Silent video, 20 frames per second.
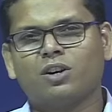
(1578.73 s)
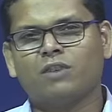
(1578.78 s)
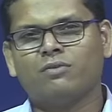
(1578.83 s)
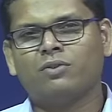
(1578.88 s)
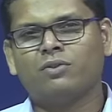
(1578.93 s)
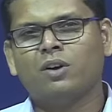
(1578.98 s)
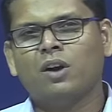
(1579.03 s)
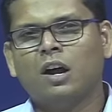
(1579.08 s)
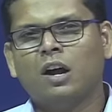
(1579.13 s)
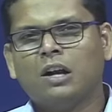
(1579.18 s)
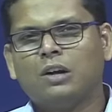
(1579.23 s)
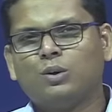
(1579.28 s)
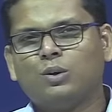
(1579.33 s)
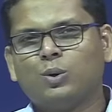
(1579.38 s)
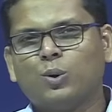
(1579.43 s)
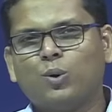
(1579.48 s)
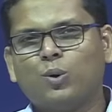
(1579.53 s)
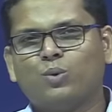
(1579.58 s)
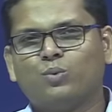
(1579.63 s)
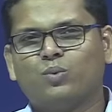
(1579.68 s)
of
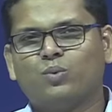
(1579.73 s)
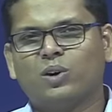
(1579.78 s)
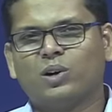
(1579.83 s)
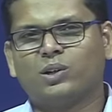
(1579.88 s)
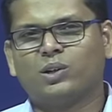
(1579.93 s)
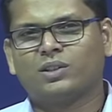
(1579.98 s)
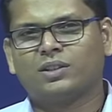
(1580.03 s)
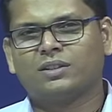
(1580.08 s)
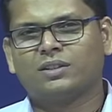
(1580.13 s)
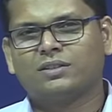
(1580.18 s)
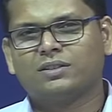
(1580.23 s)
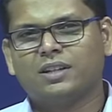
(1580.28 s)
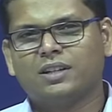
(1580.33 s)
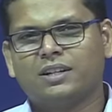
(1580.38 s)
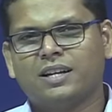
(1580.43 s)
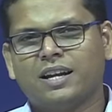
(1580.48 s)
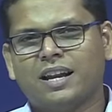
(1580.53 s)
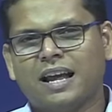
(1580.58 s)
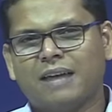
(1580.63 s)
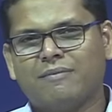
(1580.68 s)
known words that
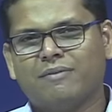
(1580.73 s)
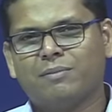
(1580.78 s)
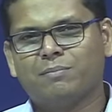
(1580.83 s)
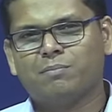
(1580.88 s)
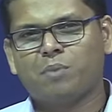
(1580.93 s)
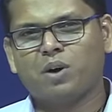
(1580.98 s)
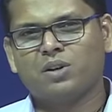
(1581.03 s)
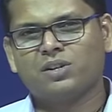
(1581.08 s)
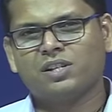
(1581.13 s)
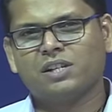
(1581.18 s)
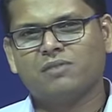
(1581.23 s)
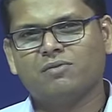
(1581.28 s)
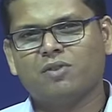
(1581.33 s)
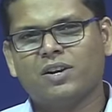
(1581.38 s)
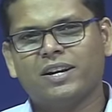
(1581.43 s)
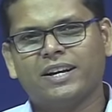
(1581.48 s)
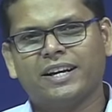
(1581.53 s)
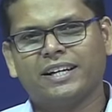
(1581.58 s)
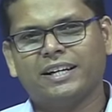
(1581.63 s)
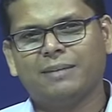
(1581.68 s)
are having positive or
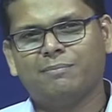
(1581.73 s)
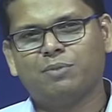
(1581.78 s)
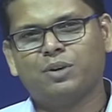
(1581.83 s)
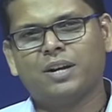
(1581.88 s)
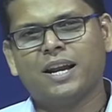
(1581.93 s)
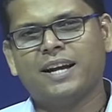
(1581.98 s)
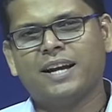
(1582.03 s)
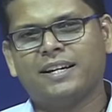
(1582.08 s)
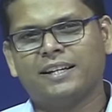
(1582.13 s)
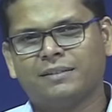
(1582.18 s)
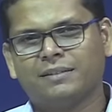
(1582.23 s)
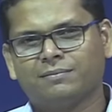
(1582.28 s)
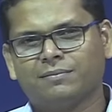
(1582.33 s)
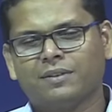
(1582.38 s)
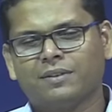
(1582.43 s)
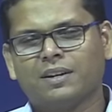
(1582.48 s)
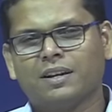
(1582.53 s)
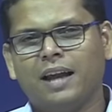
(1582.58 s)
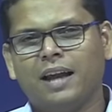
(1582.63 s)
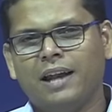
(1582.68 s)
negative polarity,
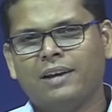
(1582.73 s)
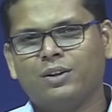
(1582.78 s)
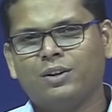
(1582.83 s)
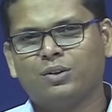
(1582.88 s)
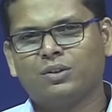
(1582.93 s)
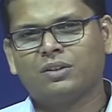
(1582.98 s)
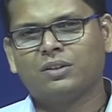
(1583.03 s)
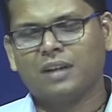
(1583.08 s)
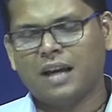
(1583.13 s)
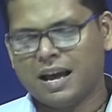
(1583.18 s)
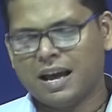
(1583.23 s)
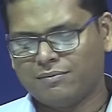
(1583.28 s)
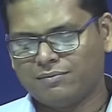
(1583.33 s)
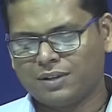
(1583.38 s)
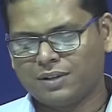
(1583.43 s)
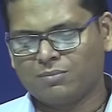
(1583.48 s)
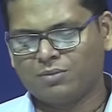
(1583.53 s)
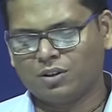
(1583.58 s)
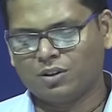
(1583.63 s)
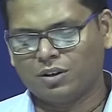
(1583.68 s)
and you have
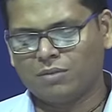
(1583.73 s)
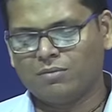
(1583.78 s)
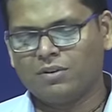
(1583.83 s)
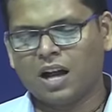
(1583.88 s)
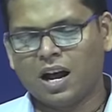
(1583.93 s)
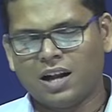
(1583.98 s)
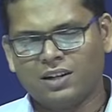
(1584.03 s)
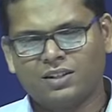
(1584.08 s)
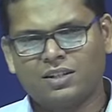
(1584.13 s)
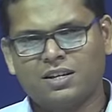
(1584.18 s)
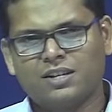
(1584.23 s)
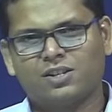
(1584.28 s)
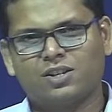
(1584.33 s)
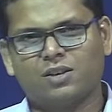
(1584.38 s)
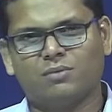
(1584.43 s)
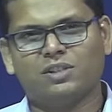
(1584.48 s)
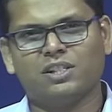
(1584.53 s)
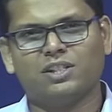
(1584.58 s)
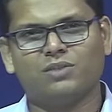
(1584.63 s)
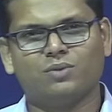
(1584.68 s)
some sort of large list
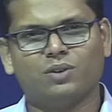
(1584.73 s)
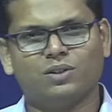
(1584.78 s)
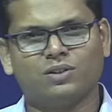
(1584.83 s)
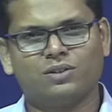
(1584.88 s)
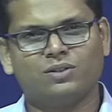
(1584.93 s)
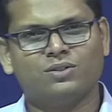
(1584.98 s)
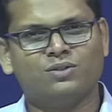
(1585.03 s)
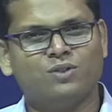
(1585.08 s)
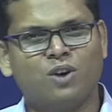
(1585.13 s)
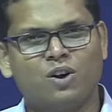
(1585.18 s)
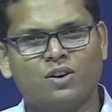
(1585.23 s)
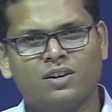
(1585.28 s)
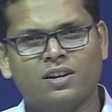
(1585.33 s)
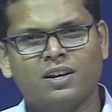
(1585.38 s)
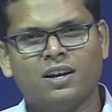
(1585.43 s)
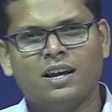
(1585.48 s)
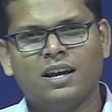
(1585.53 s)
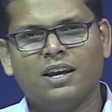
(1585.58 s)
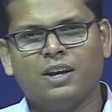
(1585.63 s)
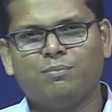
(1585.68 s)
of these words, not
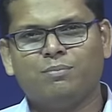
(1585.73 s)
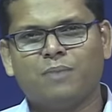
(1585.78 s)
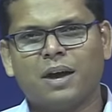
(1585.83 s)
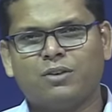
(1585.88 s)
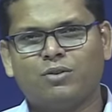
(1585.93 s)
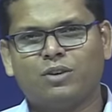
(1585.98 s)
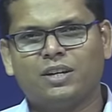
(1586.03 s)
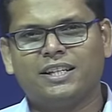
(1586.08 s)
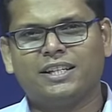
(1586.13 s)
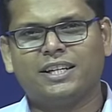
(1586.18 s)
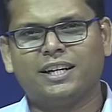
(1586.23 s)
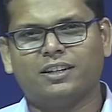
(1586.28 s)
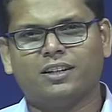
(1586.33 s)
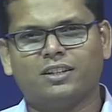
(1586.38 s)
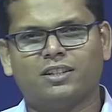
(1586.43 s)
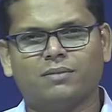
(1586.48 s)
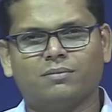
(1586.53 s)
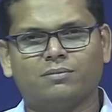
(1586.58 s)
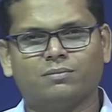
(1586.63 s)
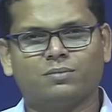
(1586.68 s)
manually created,
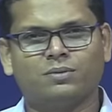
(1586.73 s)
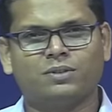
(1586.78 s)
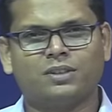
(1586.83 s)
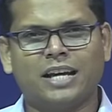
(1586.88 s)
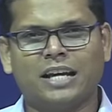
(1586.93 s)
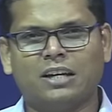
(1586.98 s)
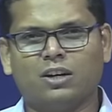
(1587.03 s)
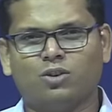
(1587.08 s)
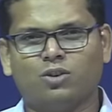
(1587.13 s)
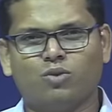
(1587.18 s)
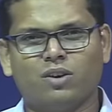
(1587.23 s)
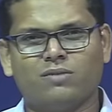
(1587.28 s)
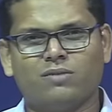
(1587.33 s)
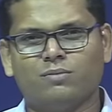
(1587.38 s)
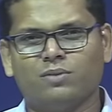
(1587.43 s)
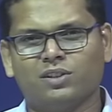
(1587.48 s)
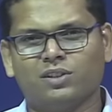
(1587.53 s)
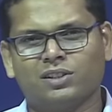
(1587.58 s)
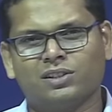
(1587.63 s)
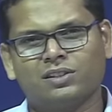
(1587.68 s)
some 10 or 12
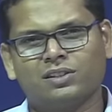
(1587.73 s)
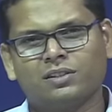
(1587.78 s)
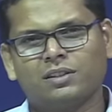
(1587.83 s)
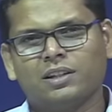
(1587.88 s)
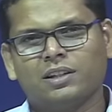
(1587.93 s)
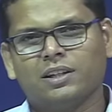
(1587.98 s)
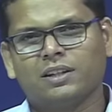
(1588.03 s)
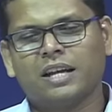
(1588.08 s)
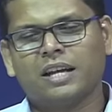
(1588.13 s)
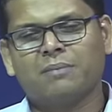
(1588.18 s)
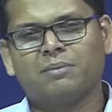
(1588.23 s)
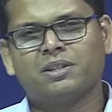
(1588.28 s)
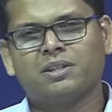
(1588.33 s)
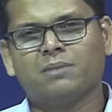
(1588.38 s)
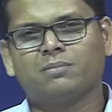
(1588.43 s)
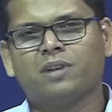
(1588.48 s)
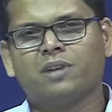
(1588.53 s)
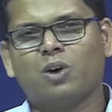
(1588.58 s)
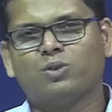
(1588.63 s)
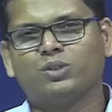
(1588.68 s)
words, can be
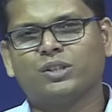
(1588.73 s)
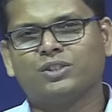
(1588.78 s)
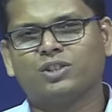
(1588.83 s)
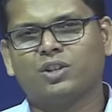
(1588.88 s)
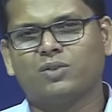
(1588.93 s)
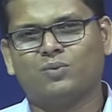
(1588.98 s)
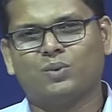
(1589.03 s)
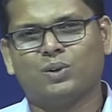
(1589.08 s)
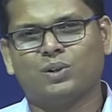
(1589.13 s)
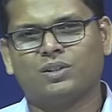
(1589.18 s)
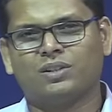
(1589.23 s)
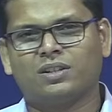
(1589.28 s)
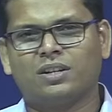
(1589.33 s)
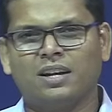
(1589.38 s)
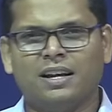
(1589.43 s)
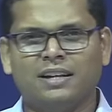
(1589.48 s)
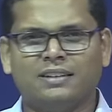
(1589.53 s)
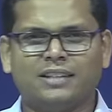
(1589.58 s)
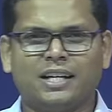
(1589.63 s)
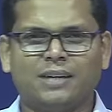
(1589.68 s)
some thousands of words
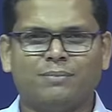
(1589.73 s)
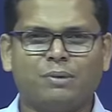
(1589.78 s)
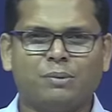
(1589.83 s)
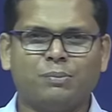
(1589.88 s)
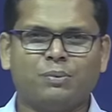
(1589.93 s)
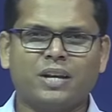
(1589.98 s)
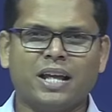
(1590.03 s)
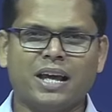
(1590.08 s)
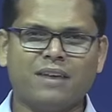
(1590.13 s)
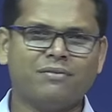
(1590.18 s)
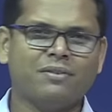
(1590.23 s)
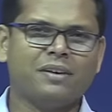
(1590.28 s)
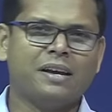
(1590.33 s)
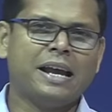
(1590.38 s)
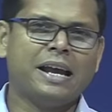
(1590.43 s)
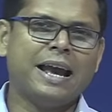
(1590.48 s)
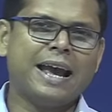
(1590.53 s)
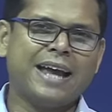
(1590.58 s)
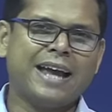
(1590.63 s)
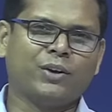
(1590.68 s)
that people have
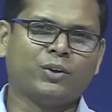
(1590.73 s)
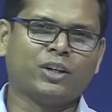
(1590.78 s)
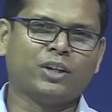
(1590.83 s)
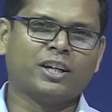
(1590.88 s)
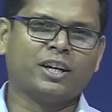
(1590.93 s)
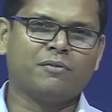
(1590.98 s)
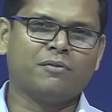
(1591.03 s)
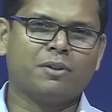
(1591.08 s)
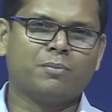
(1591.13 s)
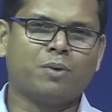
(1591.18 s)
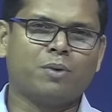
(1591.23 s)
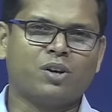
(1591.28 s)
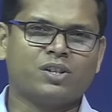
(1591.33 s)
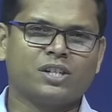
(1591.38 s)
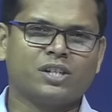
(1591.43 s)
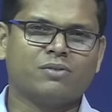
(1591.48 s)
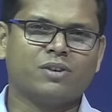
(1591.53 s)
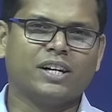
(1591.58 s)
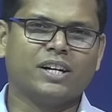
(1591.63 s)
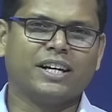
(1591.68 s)
annotated with
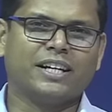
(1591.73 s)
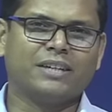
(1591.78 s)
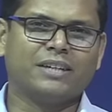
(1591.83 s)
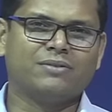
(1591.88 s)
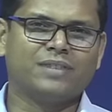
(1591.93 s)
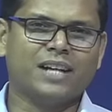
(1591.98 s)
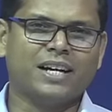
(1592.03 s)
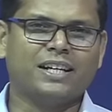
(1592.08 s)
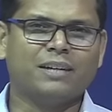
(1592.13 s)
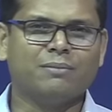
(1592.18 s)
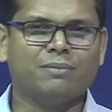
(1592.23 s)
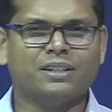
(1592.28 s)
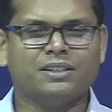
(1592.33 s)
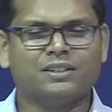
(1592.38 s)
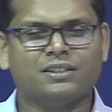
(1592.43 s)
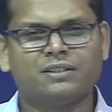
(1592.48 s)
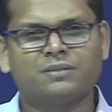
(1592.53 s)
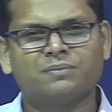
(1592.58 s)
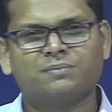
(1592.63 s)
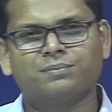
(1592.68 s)
positive or negative
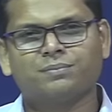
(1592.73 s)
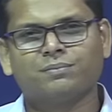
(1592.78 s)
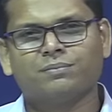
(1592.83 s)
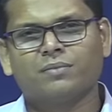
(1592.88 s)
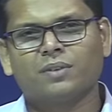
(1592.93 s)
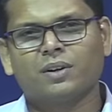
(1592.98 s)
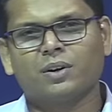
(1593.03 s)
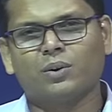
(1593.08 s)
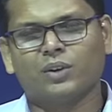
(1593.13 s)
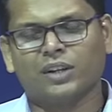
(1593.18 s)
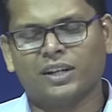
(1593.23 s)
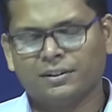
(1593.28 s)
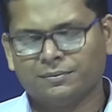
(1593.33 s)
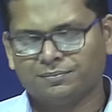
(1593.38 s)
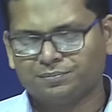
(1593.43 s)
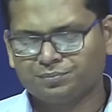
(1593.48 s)
sentiments. Okay,